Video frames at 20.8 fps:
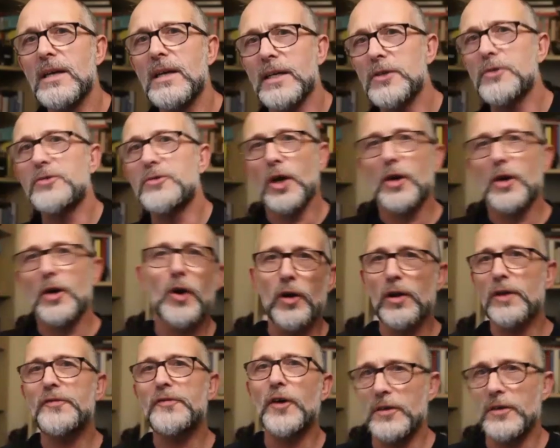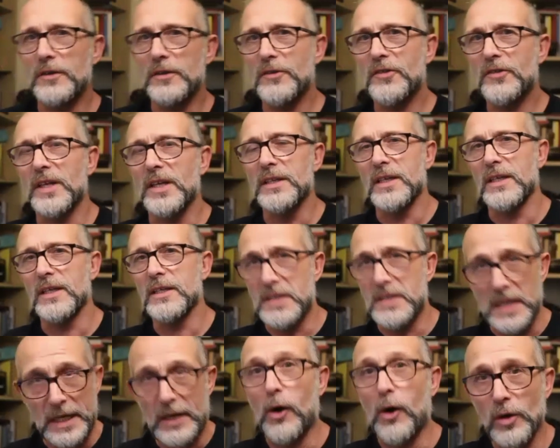dug all the footings, didn't you? You did
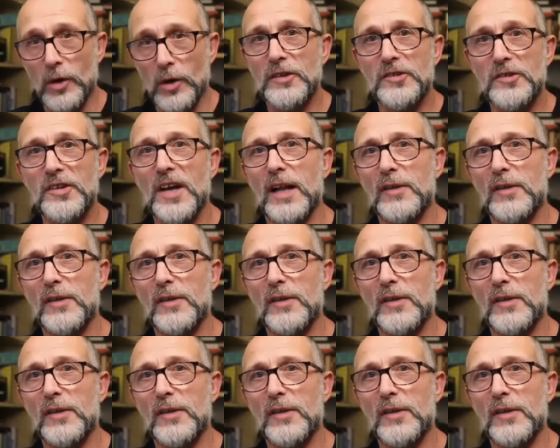it all yourself.